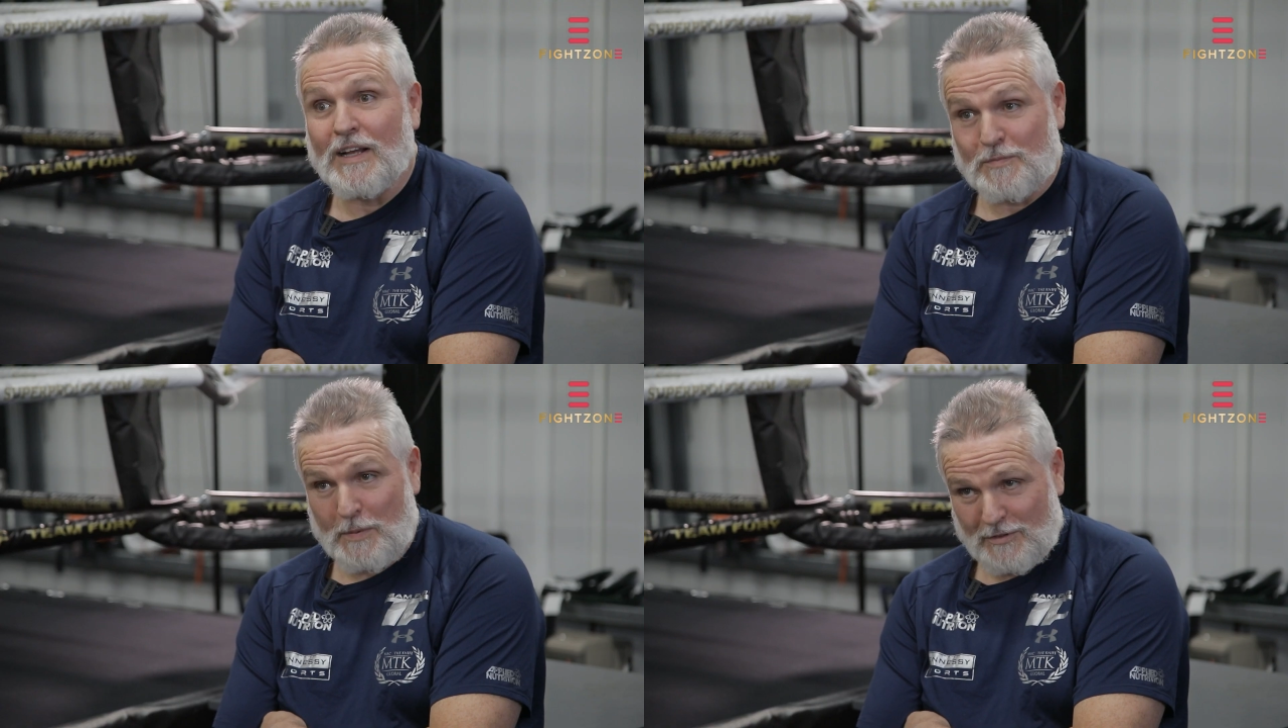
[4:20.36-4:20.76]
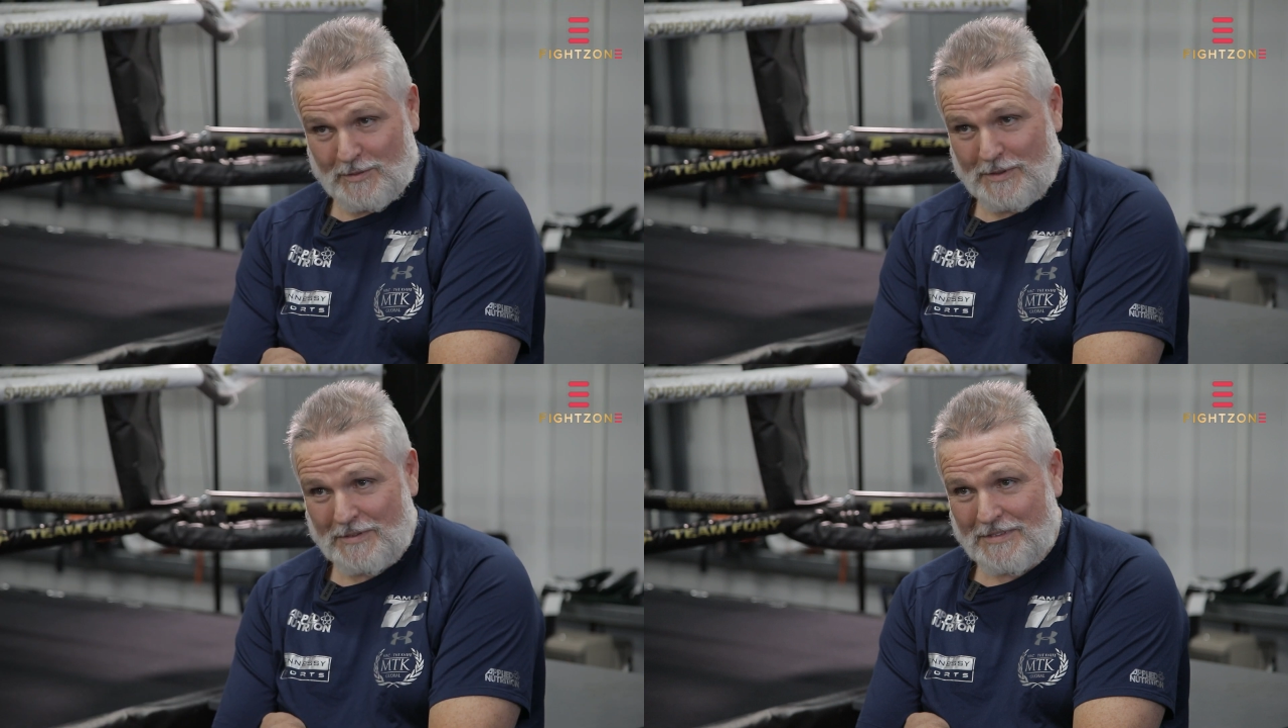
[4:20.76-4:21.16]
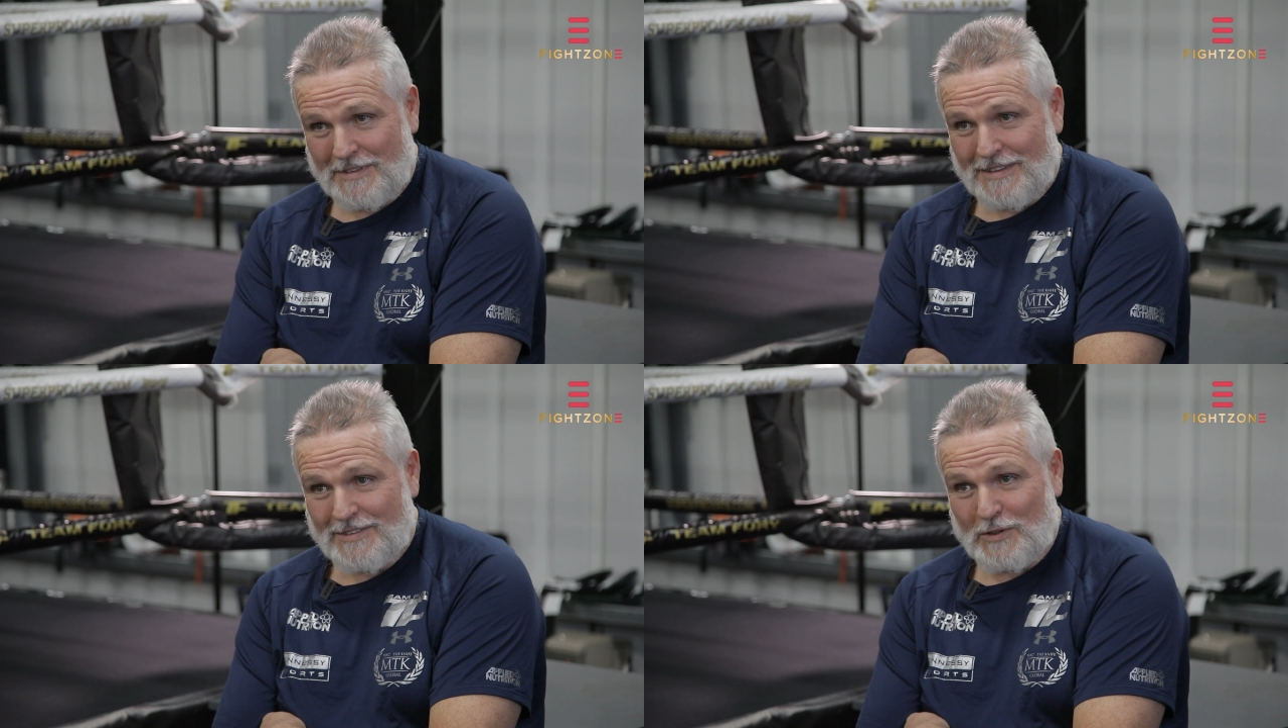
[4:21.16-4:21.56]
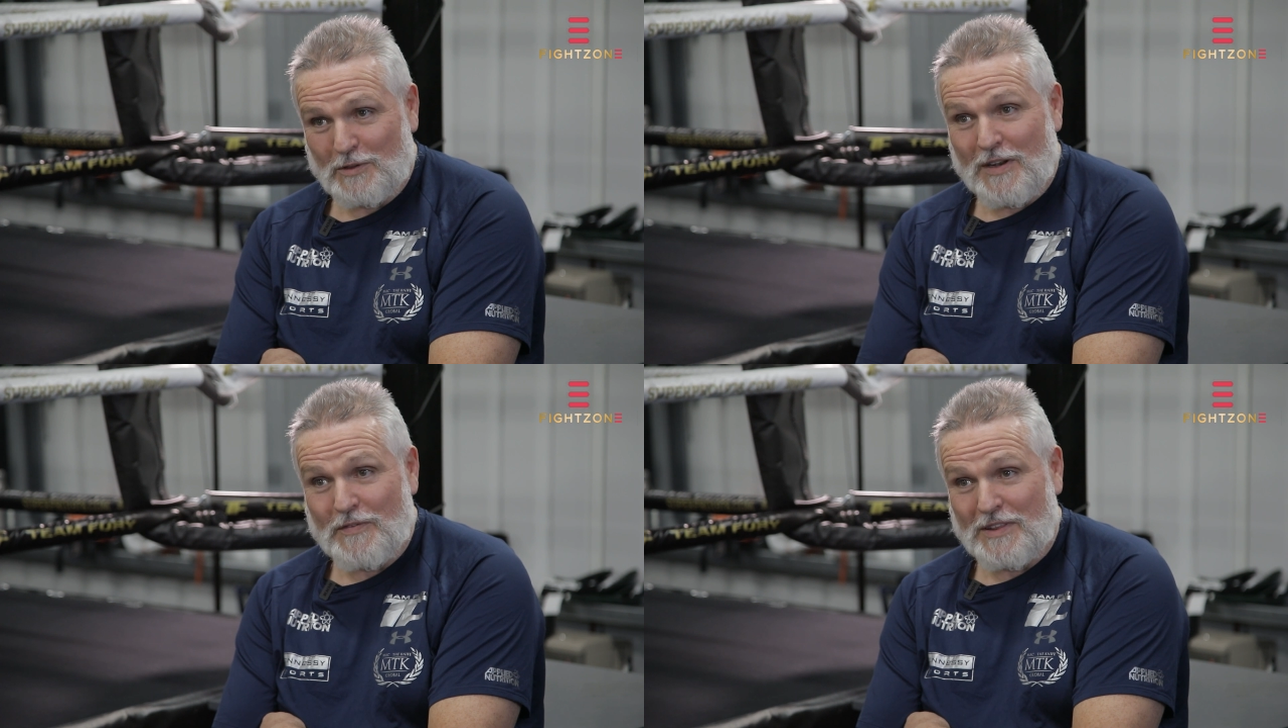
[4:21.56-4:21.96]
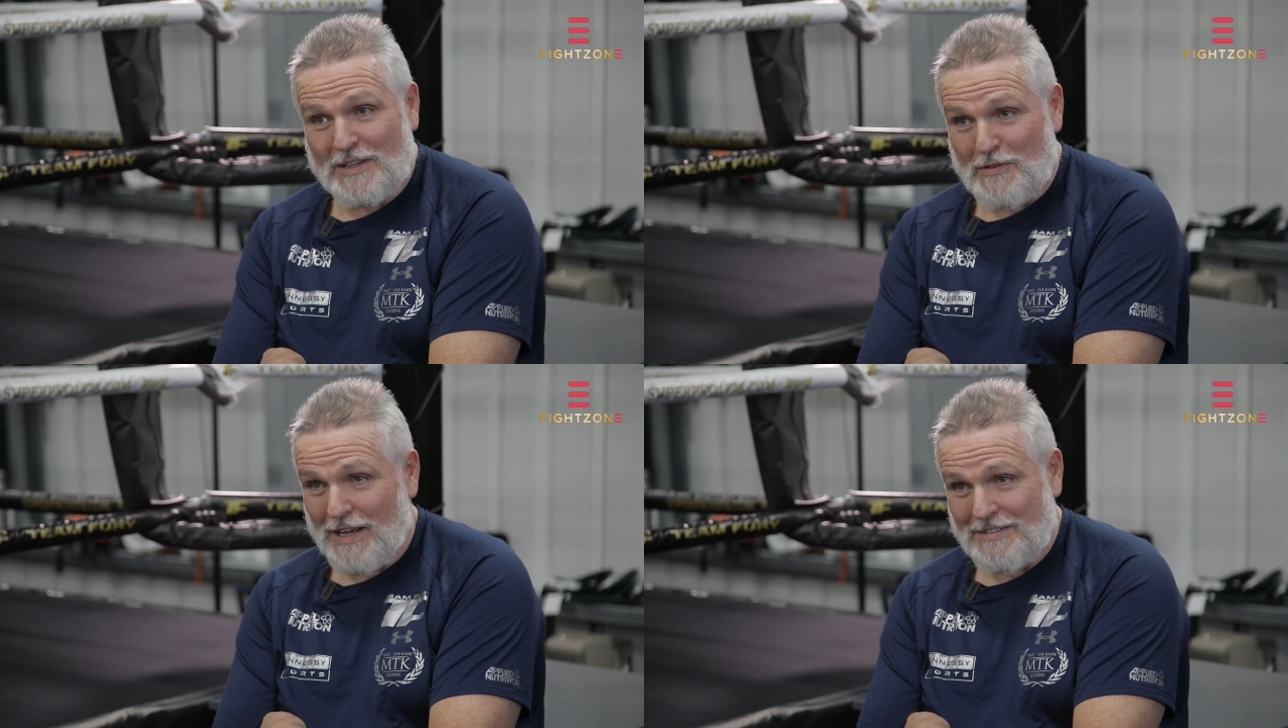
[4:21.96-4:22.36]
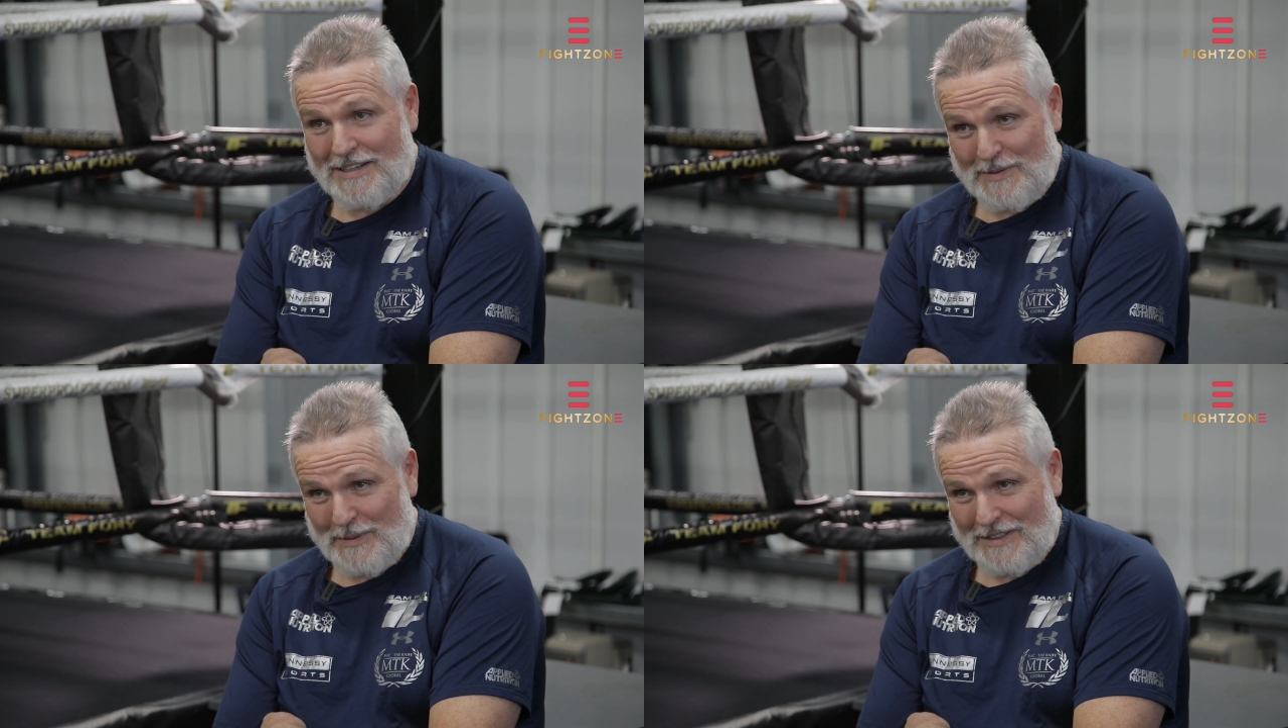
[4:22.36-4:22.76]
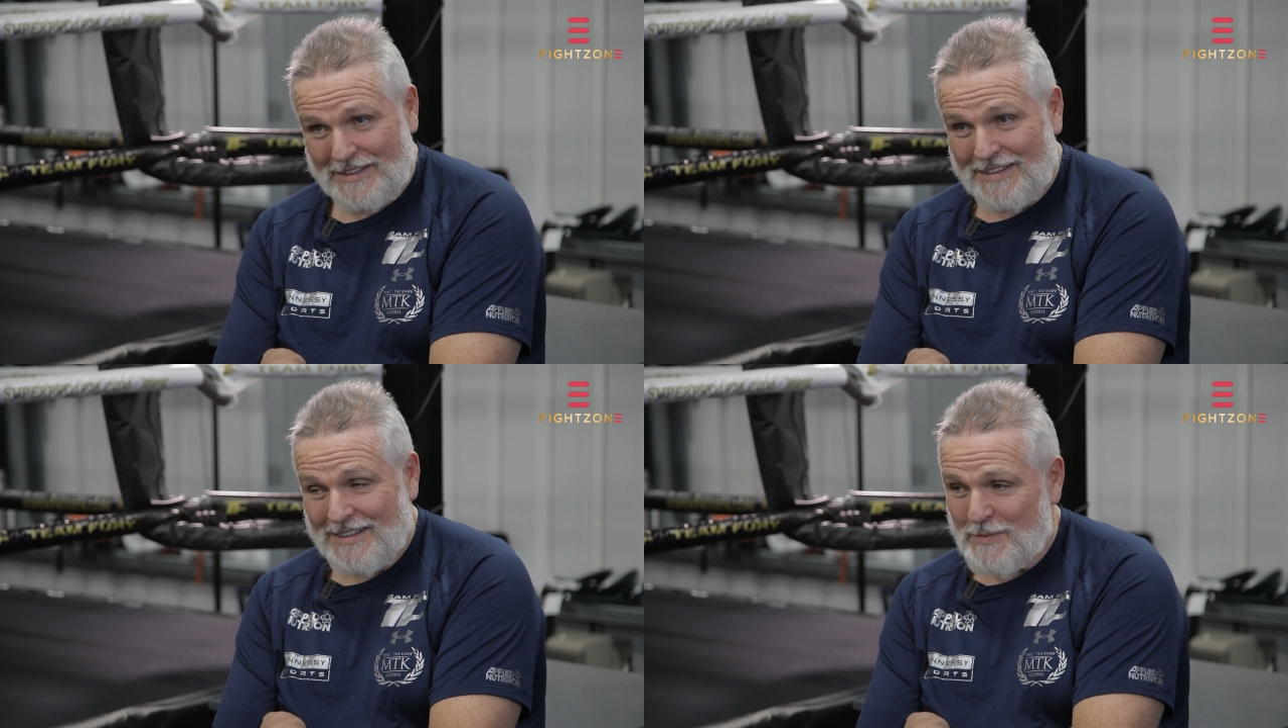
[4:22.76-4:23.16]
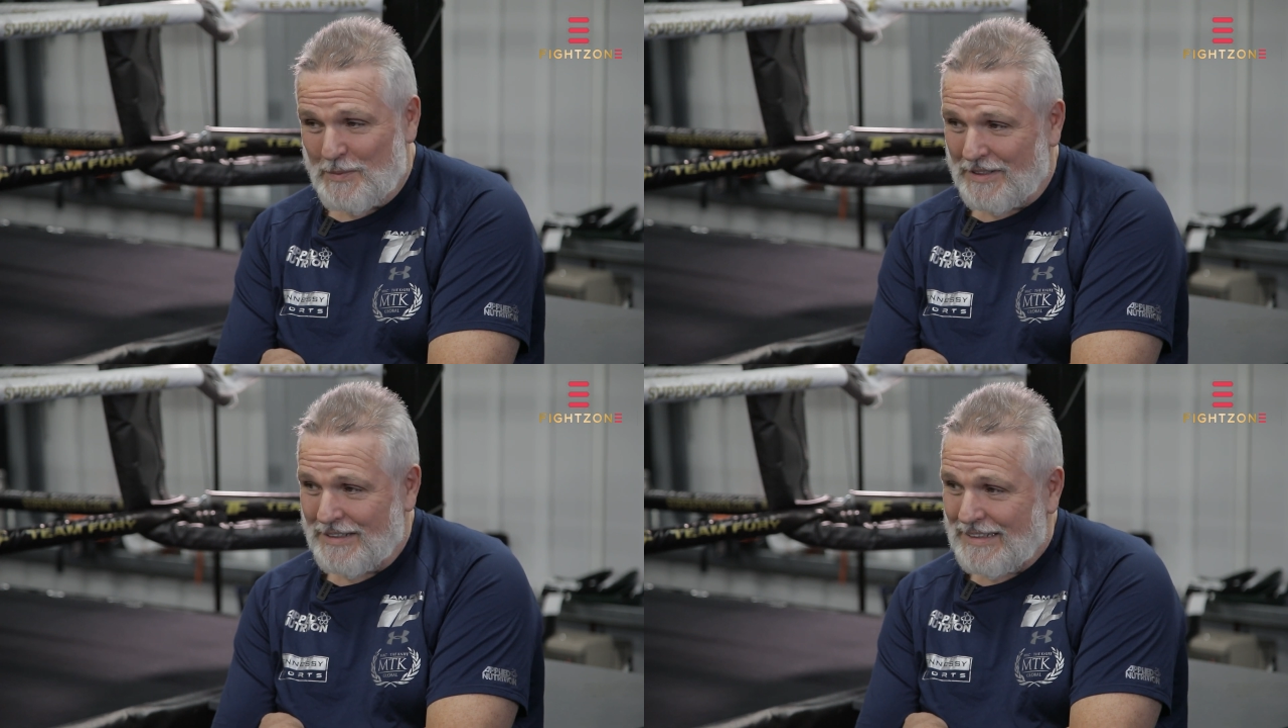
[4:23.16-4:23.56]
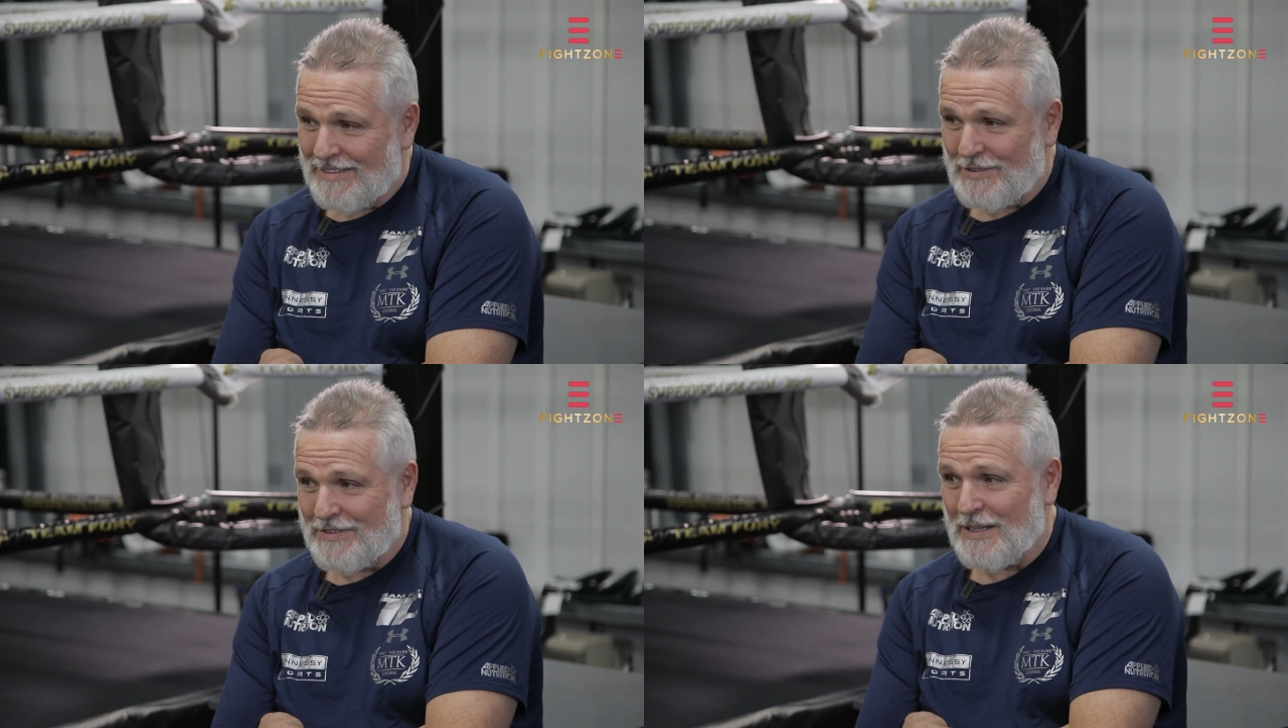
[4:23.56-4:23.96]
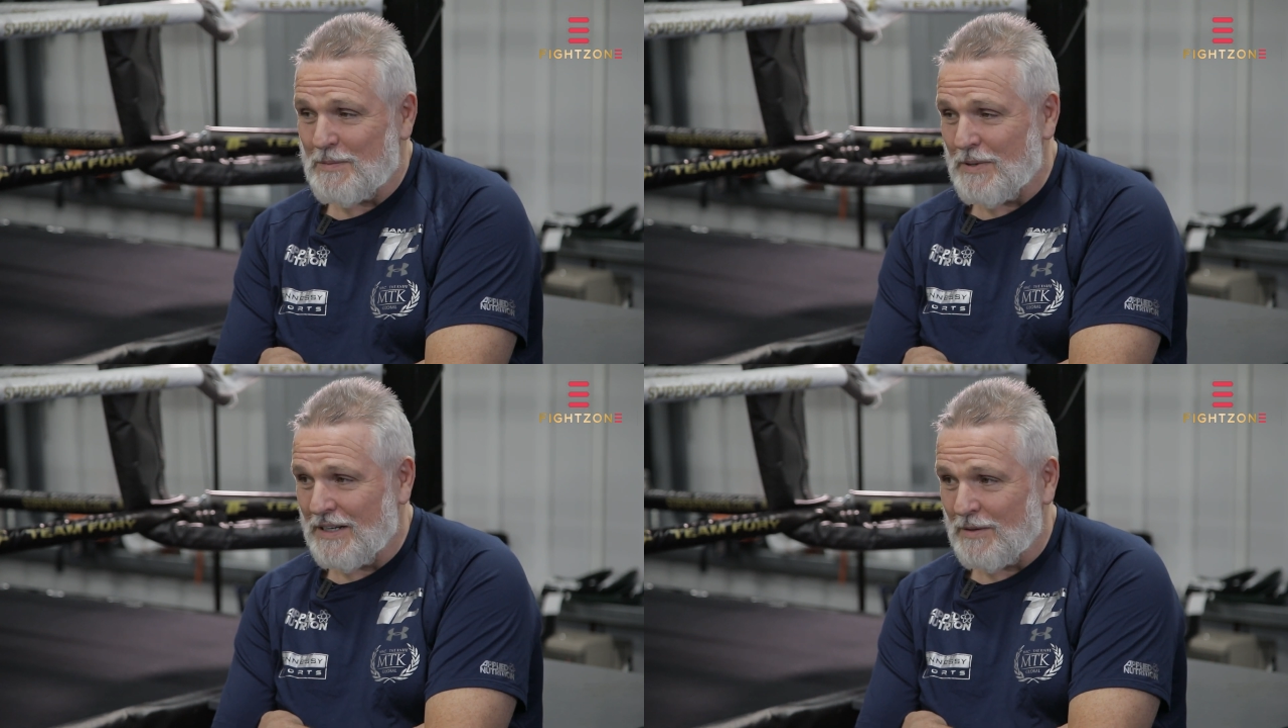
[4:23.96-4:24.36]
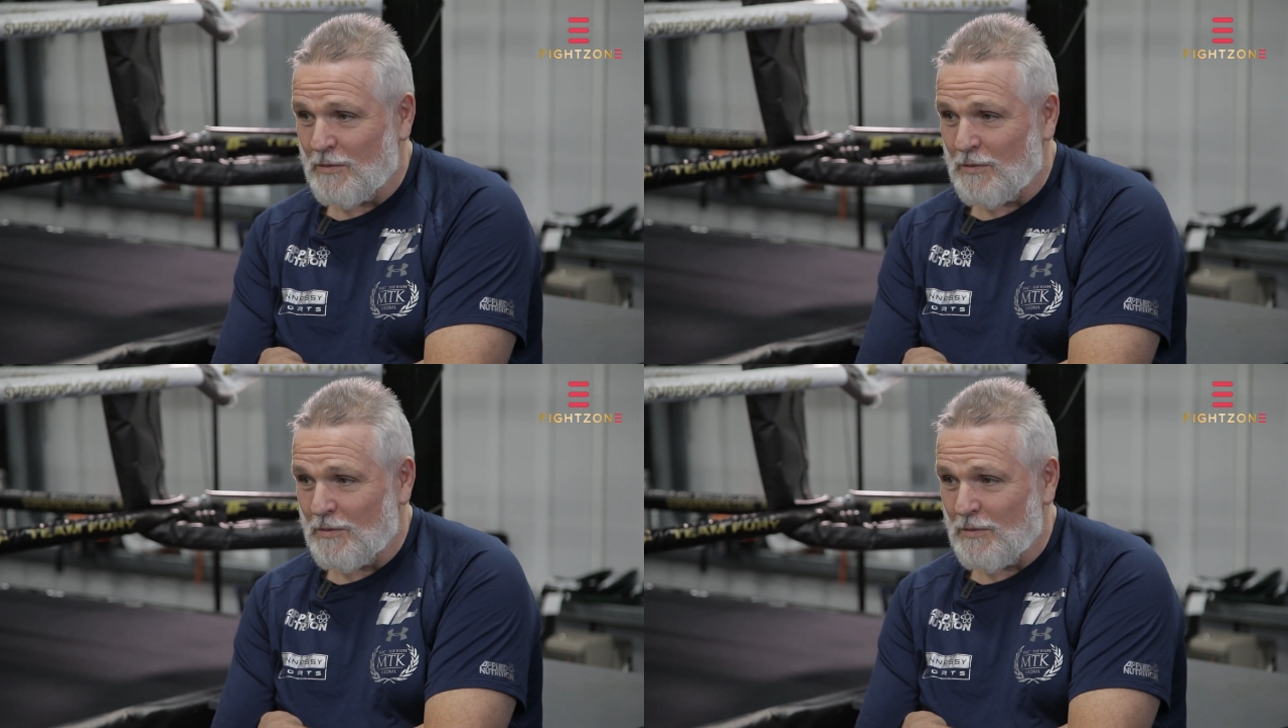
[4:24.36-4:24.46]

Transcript: that's possible. She does everything right anyway, but she's getting better.